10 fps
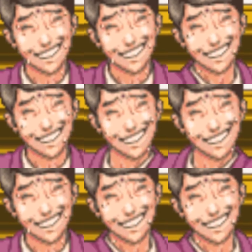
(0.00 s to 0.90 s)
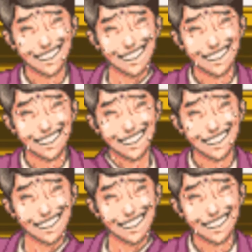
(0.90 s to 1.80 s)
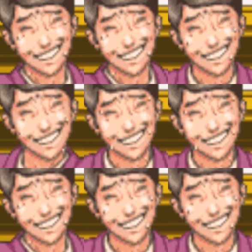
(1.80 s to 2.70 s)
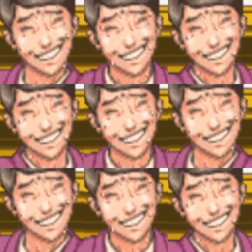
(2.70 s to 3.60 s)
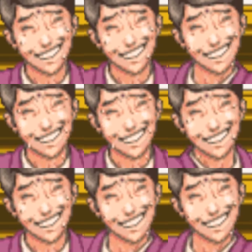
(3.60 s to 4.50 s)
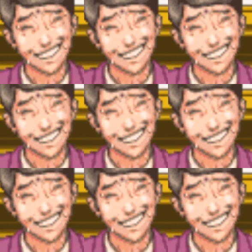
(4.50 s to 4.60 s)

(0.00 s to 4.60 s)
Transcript: Now, this one I actually don't know off the top of my head what statement to present something else, so we are going to go